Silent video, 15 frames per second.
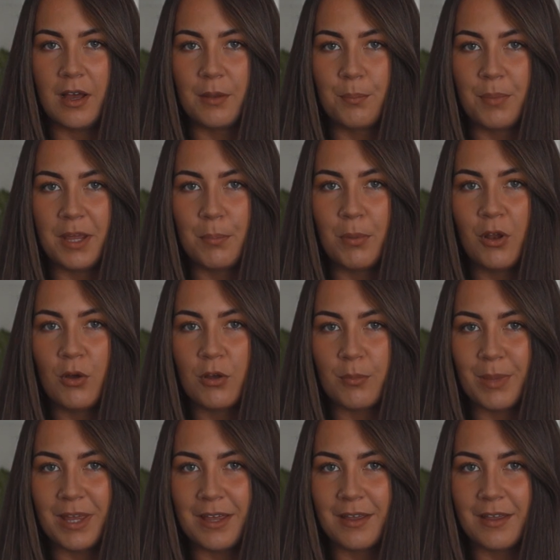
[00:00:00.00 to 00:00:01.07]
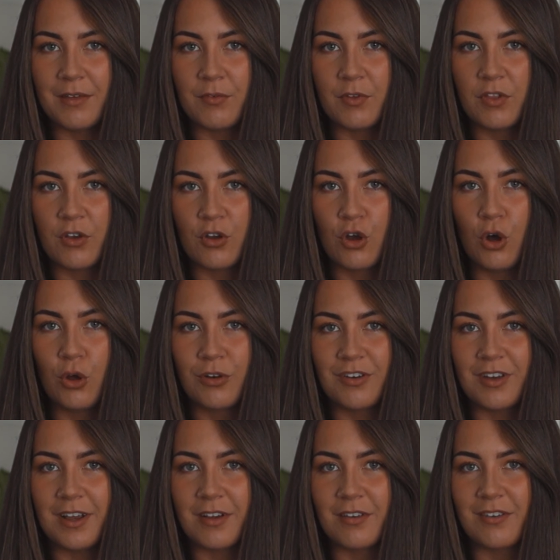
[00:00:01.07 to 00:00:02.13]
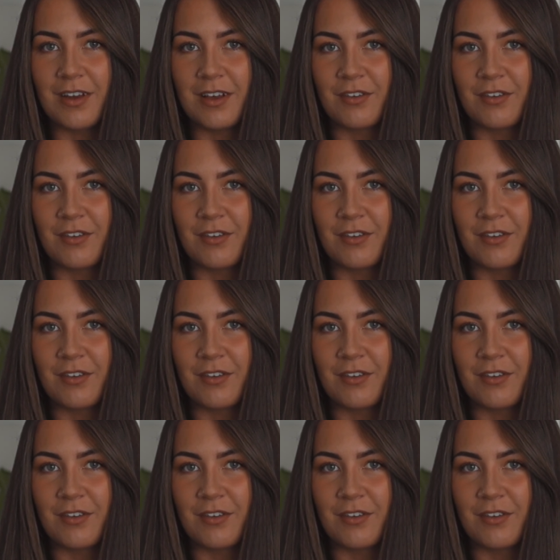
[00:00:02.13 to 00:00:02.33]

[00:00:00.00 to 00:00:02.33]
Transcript: And people aren't being given the context